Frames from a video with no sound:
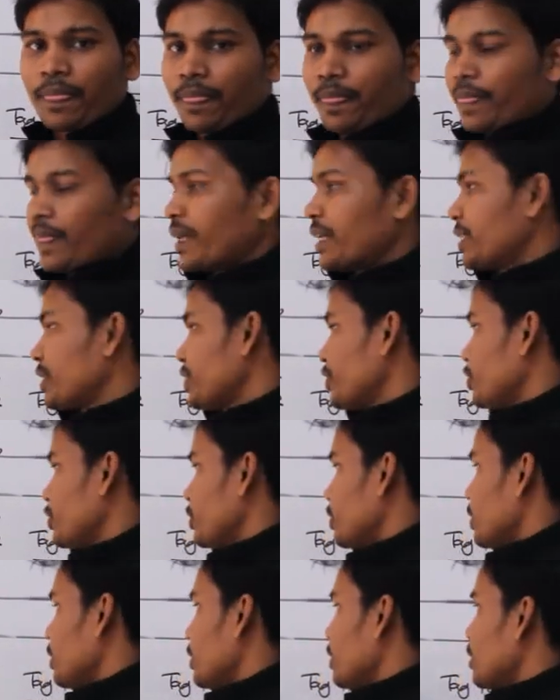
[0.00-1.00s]
that is
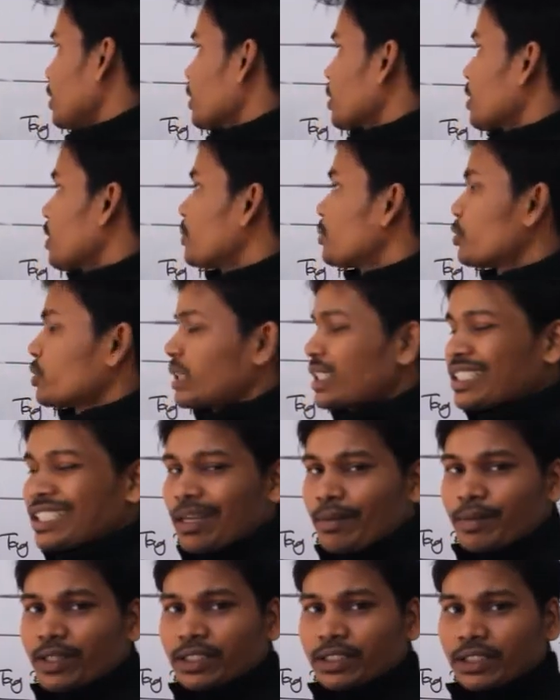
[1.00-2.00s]
come to the
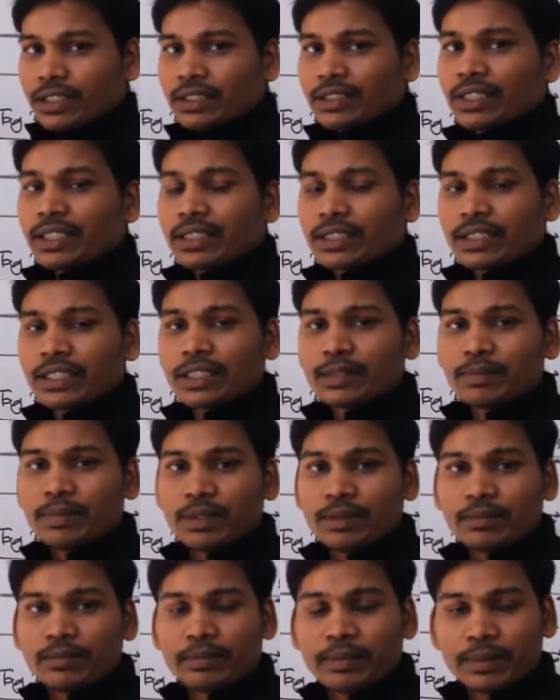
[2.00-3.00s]
examinations, and
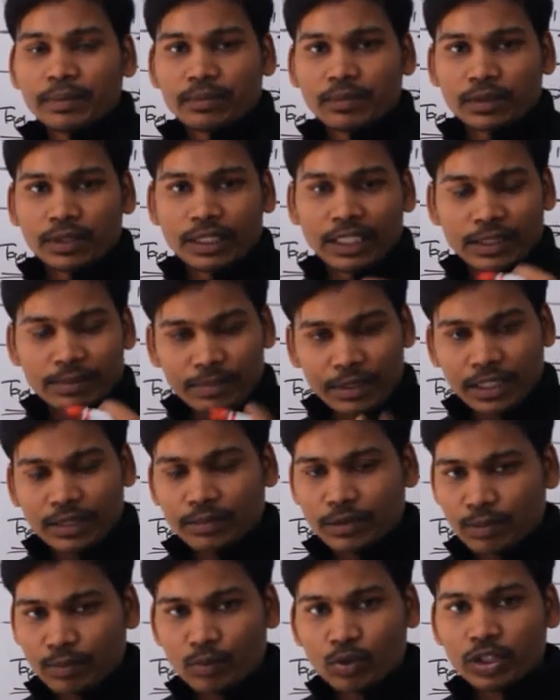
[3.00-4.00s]
that
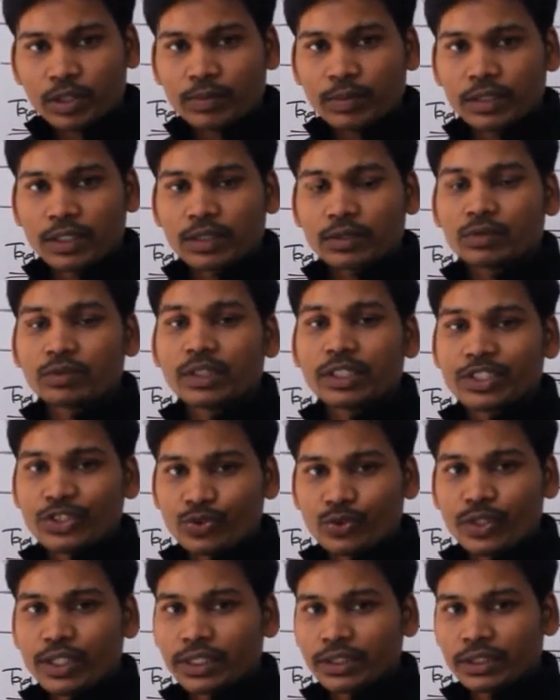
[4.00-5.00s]
becomes most puzzle to the
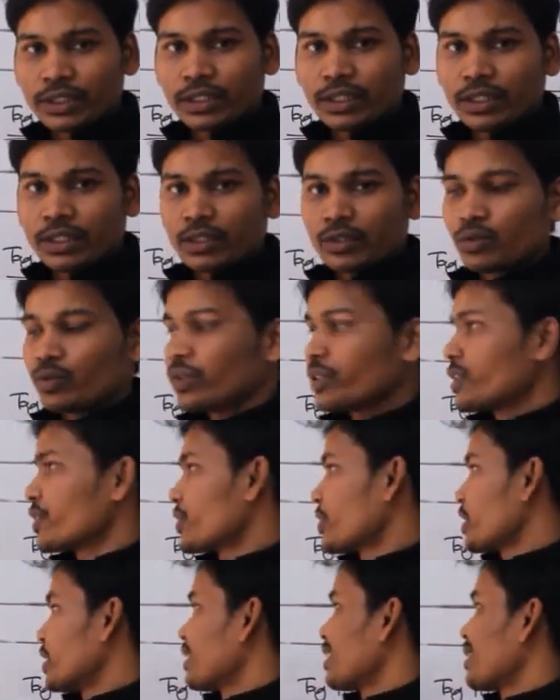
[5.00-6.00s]
students to
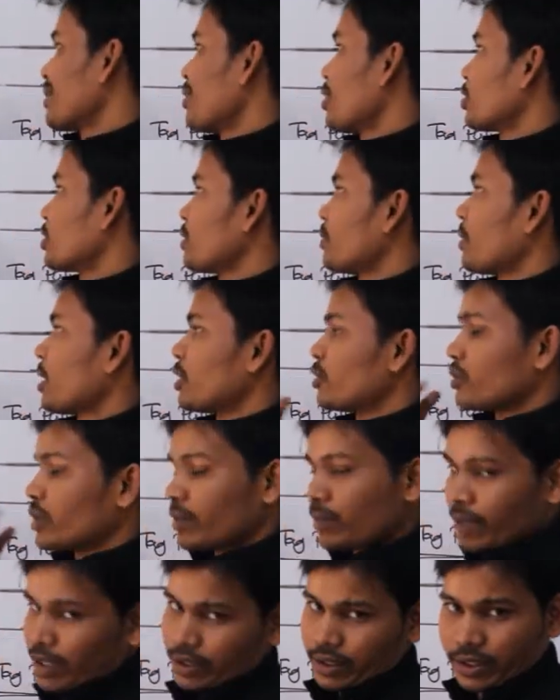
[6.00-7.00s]
understanding about the molecular
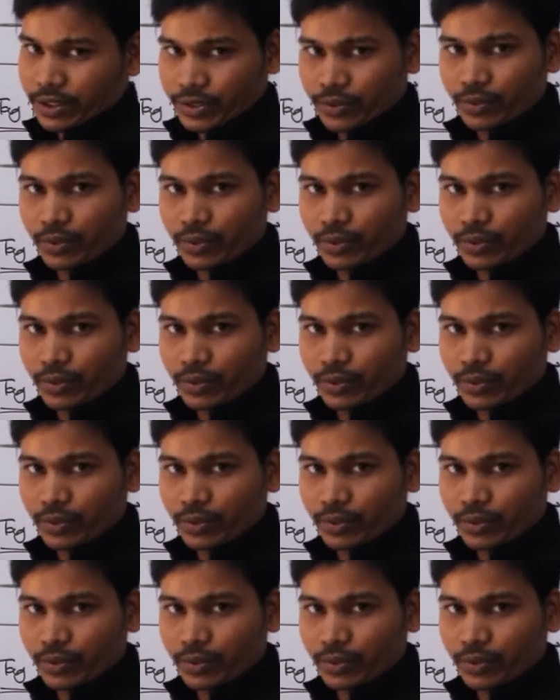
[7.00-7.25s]
markers.